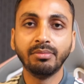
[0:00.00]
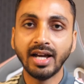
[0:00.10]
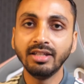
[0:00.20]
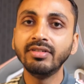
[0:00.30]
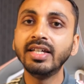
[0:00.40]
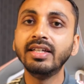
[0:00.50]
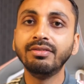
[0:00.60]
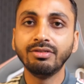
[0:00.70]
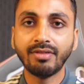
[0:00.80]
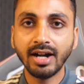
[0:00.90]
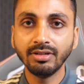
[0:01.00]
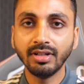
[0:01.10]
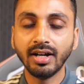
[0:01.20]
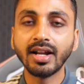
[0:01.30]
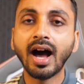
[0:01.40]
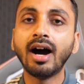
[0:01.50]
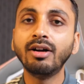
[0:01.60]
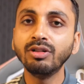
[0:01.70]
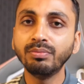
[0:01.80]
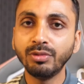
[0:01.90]
by the way, if you want to learn
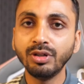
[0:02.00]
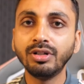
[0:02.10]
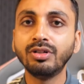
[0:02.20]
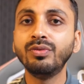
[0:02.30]
how to put two